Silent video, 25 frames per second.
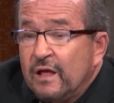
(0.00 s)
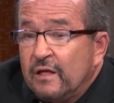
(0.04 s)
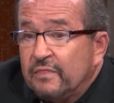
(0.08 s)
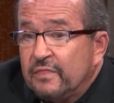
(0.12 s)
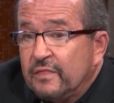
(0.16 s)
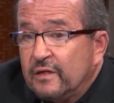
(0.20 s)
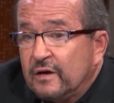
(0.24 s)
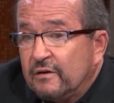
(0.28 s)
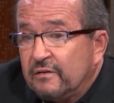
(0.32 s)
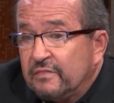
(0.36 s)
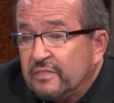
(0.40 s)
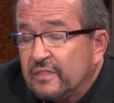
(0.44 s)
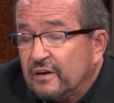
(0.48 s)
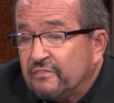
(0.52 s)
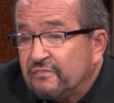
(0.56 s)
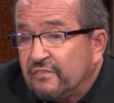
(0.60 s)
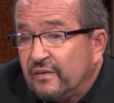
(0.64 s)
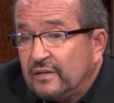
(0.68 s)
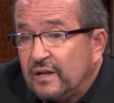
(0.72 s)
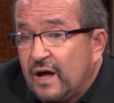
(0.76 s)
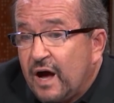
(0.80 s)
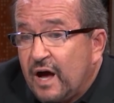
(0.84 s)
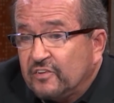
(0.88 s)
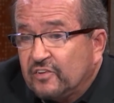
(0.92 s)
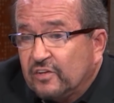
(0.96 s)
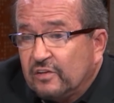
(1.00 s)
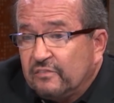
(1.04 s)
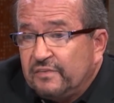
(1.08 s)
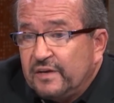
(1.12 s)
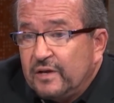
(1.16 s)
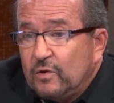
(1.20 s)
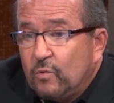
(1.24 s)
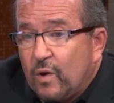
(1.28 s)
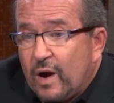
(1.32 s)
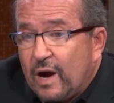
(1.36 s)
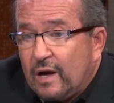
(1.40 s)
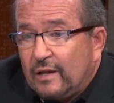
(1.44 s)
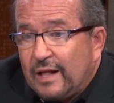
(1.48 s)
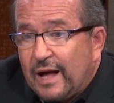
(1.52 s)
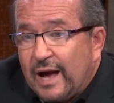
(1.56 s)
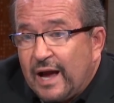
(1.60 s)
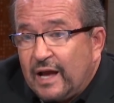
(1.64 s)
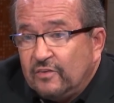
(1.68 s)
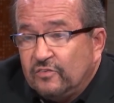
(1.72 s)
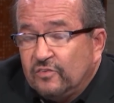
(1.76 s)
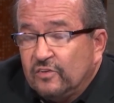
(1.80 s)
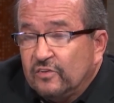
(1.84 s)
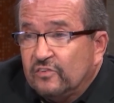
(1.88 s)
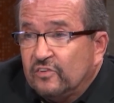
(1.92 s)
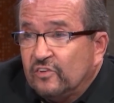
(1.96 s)
the philosophy, while
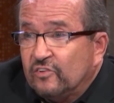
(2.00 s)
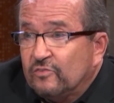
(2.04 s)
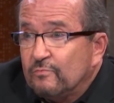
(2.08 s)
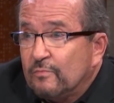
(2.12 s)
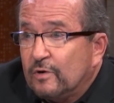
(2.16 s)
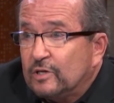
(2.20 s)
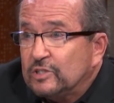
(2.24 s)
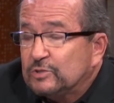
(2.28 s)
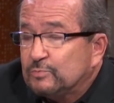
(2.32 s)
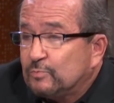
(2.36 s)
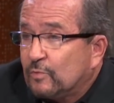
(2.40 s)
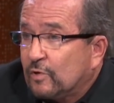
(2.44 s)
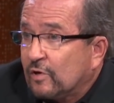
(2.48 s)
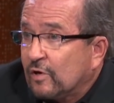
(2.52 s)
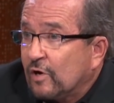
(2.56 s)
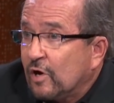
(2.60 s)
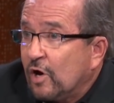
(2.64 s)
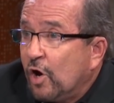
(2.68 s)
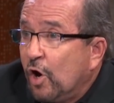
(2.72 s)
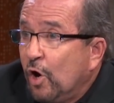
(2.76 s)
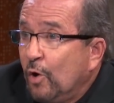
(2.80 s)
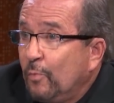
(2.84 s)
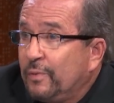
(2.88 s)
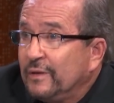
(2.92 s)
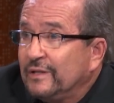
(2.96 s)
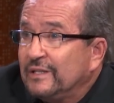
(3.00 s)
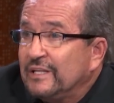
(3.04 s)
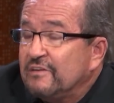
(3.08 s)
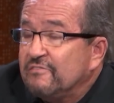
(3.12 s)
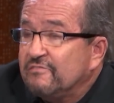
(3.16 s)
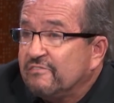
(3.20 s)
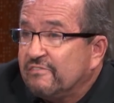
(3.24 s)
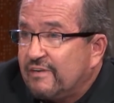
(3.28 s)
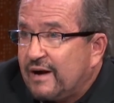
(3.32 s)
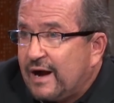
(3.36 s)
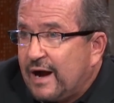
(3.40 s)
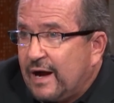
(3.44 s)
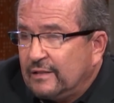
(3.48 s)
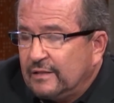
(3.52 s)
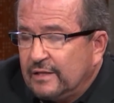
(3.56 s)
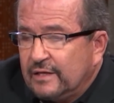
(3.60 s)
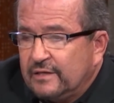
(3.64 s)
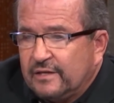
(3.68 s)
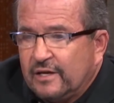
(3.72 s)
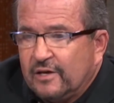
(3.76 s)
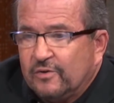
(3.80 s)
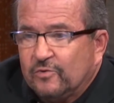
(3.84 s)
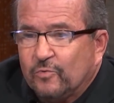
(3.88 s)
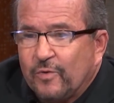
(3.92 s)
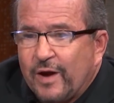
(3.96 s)
ISIS is much more openly violent
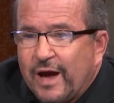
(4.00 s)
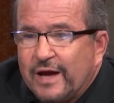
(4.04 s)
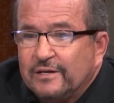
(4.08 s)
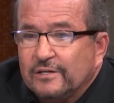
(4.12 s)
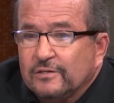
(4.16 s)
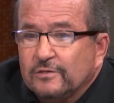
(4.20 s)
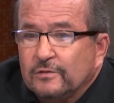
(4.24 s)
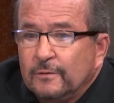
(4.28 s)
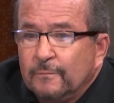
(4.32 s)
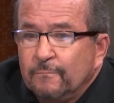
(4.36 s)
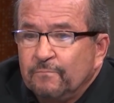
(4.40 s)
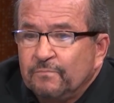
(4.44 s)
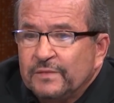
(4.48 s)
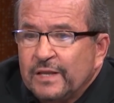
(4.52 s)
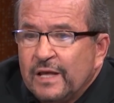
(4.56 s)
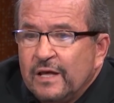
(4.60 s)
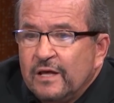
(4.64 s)
and radical,